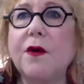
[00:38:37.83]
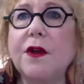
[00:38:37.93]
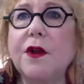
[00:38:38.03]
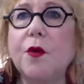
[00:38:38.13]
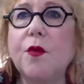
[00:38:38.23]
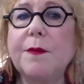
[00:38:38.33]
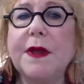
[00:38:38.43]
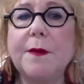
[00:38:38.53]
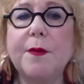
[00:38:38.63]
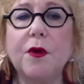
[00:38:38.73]
when
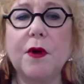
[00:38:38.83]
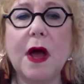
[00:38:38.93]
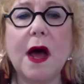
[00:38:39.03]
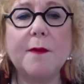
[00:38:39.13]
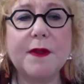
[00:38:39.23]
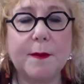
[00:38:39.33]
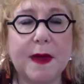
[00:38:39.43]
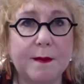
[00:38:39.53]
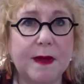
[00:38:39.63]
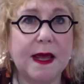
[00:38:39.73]
people
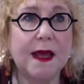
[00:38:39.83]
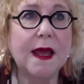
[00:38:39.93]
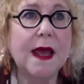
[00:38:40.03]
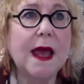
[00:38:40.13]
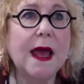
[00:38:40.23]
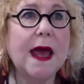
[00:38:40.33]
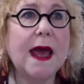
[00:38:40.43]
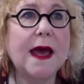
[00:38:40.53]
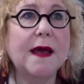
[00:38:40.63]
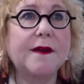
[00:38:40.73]
compliment me.
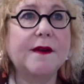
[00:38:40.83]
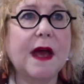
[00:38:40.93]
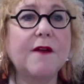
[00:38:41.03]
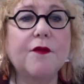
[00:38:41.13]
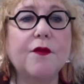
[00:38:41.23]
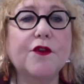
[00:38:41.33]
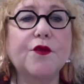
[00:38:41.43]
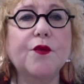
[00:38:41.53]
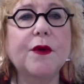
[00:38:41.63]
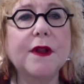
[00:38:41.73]
And I've worked
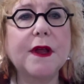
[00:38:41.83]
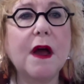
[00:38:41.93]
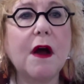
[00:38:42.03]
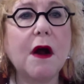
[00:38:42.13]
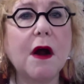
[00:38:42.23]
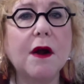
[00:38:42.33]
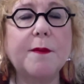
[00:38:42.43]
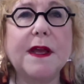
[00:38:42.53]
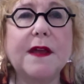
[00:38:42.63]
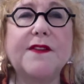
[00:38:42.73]
really hard,
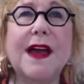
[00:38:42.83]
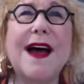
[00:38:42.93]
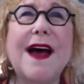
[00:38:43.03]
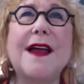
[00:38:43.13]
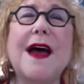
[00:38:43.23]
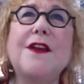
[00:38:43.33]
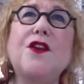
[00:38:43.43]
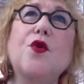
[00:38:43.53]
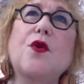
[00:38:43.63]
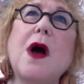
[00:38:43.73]
because I
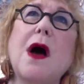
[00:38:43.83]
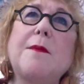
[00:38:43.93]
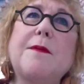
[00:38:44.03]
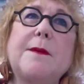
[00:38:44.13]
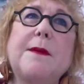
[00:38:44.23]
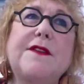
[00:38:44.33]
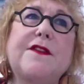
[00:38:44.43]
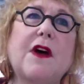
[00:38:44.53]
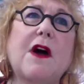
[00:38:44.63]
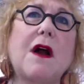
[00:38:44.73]
know
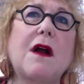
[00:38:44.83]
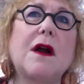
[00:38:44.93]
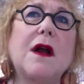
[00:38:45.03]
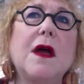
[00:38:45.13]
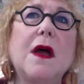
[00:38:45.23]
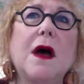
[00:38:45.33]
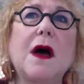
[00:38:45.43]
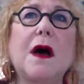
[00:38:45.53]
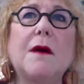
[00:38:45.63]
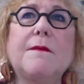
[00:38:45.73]
compliments are
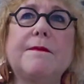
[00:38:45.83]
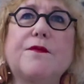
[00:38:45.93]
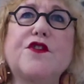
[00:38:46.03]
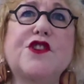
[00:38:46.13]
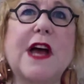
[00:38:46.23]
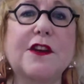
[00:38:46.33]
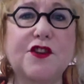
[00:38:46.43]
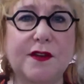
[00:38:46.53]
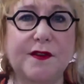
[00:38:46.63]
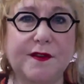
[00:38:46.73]

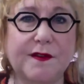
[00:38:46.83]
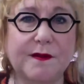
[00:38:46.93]
projections.